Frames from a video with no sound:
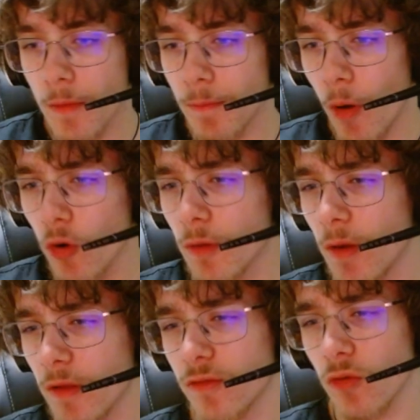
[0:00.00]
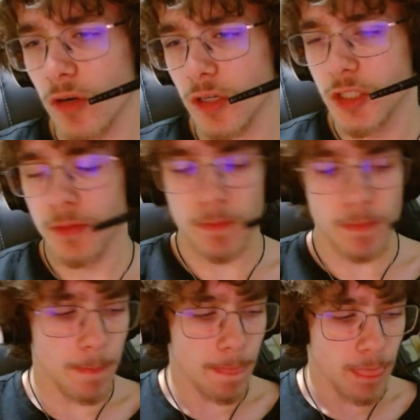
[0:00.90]
Pokemon storage,
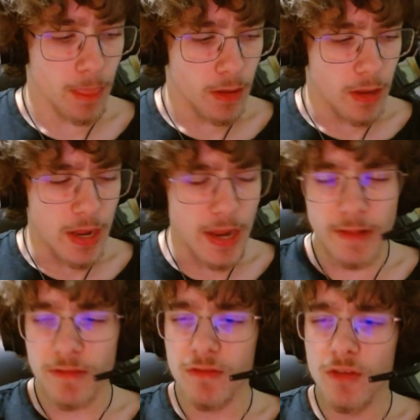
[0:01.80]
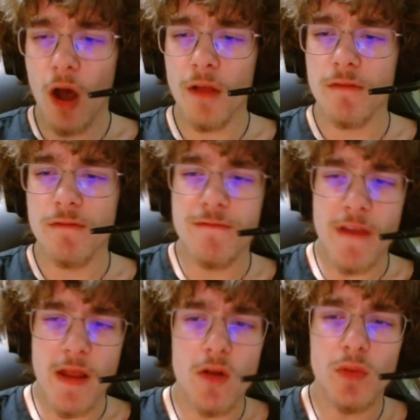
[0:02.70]
it's not
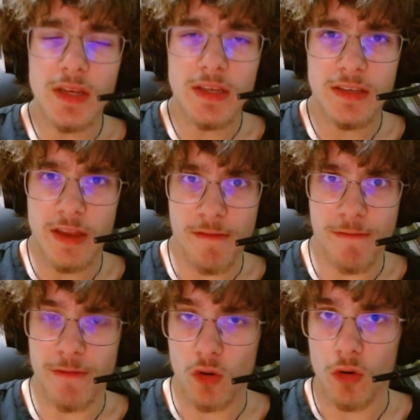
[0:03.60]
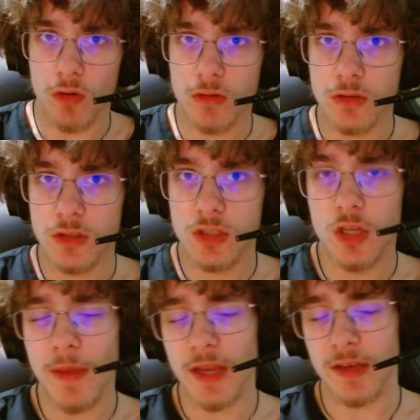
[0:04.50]
very difficult to
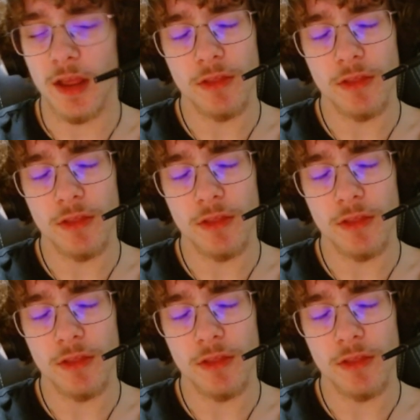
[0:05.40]
maintain.